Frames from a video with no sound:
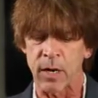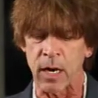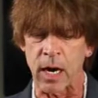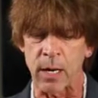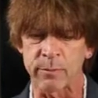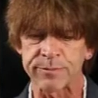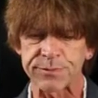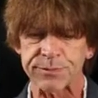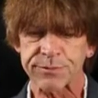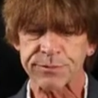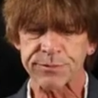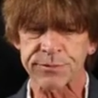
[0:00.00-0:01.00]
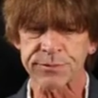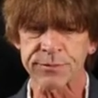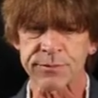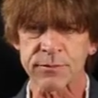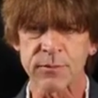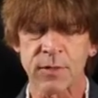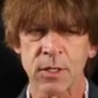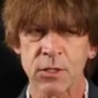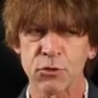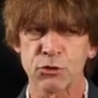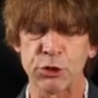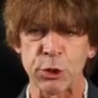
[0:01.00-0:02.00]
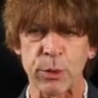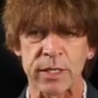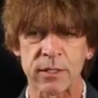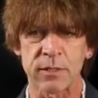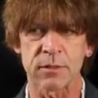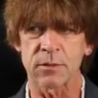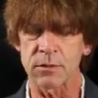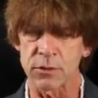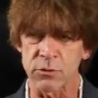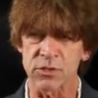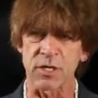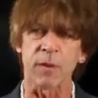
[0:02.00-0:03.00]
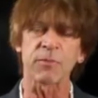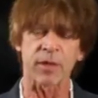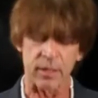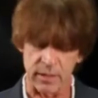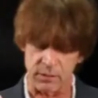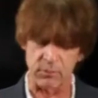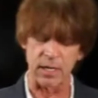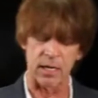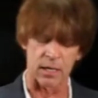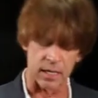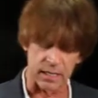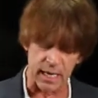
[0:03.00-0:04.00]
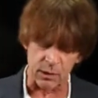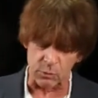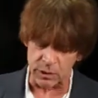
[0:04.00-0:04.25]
do it, do something. And again,